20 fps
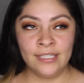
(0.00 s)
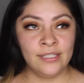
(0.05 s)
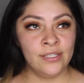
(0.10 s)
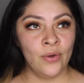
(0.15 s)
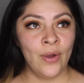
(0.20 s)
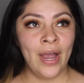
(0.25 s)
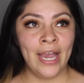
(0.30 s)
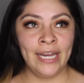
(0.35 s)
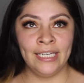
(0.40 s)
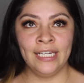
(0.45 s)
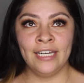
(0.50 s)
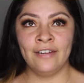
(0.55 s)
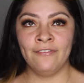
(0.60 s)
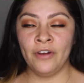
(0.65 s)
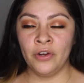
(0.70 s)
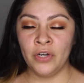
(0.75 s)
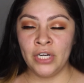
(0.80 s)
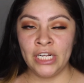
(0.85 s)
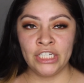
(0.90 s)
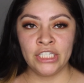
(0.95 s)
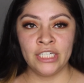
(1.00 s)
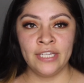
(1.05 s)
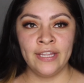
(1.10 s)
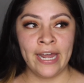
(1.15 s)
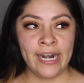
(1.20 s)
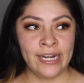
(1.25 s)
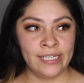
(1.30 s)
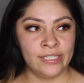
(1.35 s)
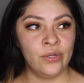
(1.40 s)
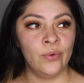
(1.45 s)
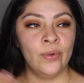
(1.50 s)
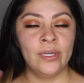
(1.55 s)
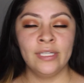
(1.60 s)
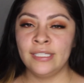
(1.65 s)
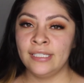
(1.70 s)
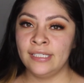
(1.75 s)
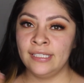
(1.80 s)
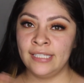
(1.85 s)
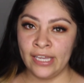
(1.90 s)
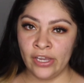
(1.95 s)
So I need a foundation that is going
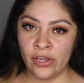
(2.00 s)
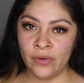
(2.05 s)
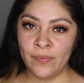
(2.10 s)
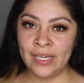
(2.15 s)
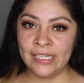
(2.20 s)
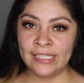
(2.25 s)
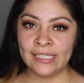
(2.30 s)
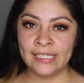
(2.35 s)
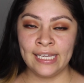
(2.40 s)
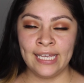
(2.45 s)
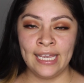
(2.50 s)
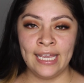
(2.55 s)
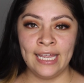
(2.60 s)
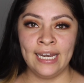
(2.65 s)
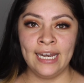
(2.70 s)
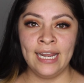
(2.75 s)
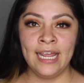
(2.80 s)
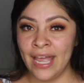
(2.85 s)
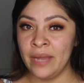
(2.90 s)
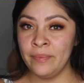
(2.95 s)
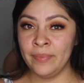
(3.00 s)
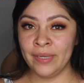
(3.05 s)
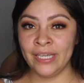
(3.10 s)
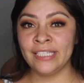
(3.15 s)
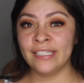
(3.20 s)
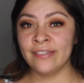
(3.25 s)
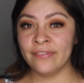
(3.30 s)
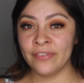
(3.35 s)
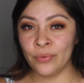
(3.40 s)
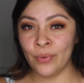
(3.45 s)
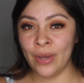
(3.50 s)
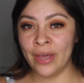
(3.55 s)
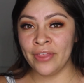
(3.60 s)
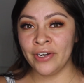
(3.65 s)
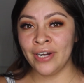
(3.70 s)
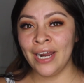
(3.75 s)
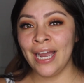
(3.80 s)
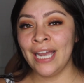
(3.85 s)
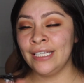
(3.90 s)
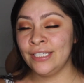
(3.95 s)
to stay on my skin. And because of the
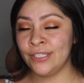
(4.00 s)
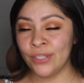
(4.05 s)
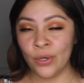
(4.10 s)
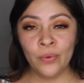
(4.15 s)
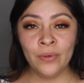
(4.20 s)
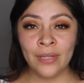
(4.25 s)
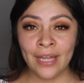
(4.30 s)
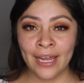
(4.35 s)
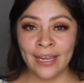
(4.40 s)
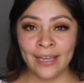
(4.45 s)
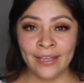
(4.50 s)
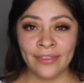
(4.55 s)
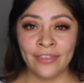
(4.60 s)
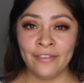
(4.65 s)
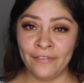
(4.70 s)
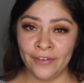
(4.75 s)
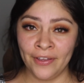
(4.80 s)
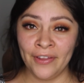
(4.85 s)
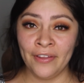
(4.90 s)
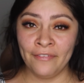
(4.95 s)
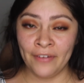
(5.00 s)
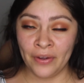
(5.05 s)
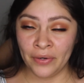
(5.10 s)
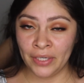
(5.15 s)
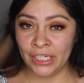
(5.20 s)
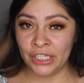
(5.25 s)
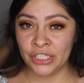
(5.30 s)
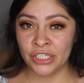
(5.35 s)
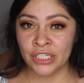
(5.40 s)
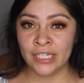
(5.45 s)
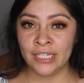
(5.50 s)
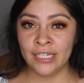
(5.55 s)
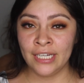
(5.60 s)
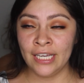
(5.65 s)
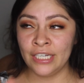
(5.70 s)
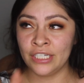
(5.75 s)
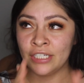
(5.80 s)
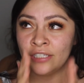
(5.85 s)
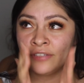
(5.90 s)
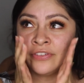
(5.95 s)
weather, I don't like the feel of foundation.
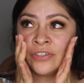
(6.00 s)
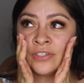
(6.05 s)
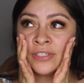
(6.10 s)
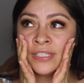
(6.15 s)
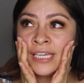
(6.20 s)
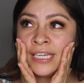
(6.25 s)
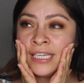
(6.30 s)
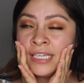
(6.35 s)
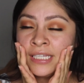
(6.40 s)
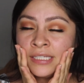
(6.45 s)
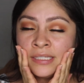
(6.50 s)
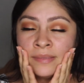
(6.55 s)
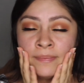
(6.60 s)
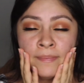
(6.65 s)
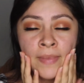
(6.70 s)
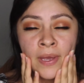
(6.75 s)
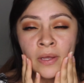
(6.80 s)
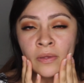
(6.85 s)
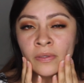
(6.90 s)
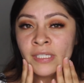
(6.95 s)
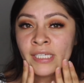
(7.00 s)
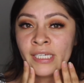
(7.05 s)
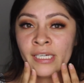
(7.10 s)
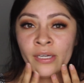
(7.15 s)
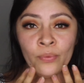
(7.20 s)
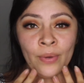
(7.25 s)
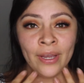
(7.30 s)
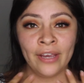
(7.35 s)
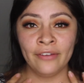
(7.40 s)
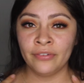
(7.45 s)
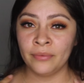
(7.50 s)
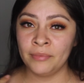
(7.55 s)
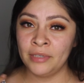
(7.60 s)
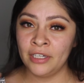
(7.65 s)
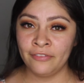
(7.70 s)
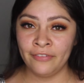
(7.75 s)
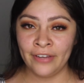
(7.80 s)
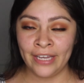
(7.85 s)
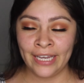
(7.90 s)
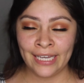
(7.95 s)
It just feels like it's melting away from
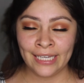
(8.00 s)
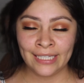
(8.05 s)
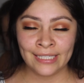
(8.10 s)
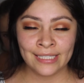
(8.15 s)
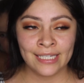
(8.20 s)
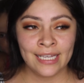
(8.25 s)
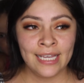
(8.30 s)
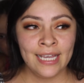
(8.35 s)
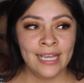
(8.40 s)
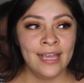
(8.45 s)
your face.